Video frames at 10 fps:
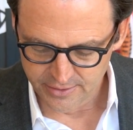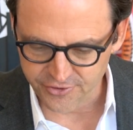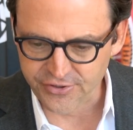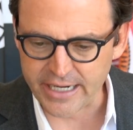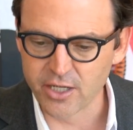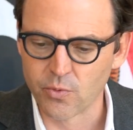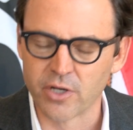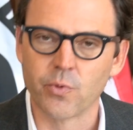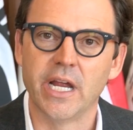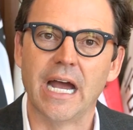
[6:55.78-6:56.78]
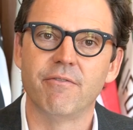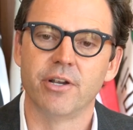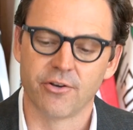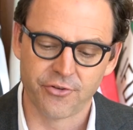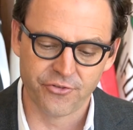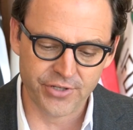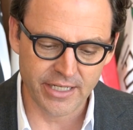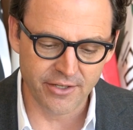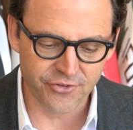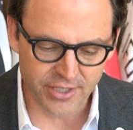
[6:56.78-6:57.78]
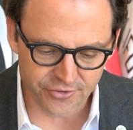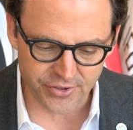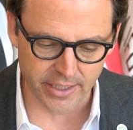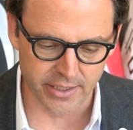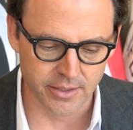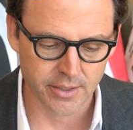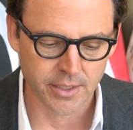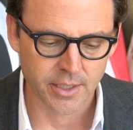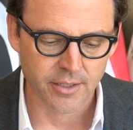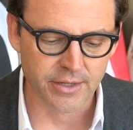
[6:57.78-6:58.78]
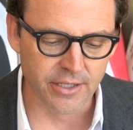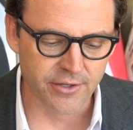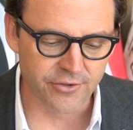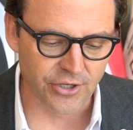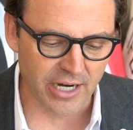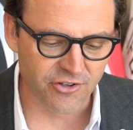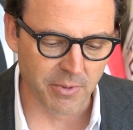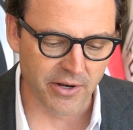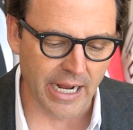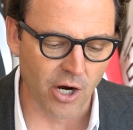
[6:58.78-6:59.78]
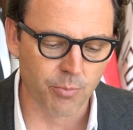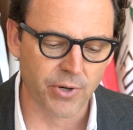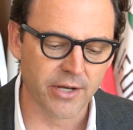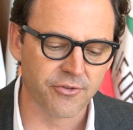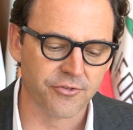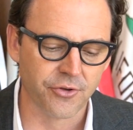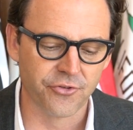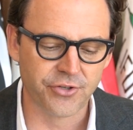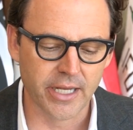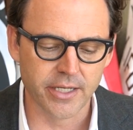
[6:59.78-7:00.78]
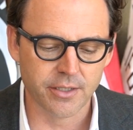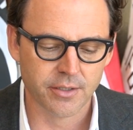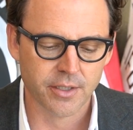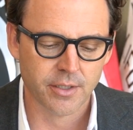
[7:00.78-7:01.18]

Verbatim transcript: The second one we have here is a CDC study that, that talks about outbreaks associated